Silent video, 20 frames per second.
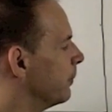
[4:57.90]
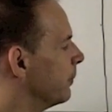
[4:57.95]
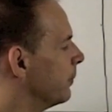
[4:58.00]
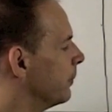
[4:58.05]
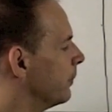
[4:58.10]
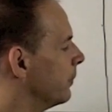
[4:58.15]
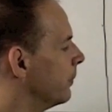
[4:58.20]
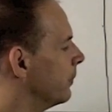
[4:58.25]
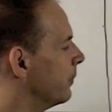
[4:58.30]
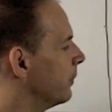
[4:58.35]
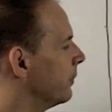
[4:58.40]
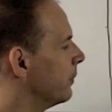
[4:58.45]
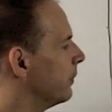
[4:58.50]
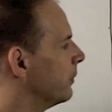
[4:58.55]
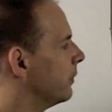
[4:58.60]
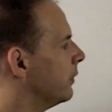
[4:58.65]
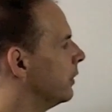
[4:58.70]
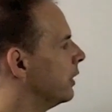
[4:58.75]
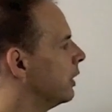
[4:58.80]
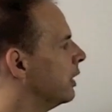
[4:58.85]

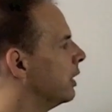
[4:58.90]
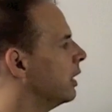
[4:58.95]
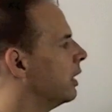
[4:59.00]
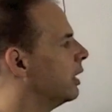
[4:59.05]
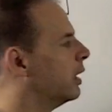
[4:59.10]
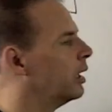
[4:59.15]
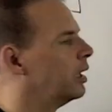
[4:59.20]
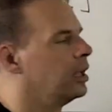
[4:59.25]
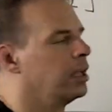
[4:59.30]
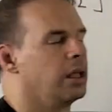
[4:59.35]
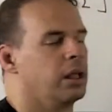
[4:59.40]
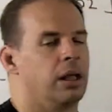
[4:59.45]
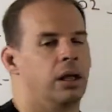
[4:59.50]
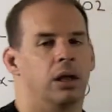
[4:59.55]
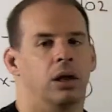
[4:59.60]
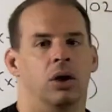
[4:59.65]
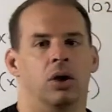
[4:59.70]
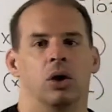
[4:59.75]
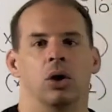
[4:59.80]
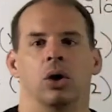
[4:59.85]
Nobody speaks.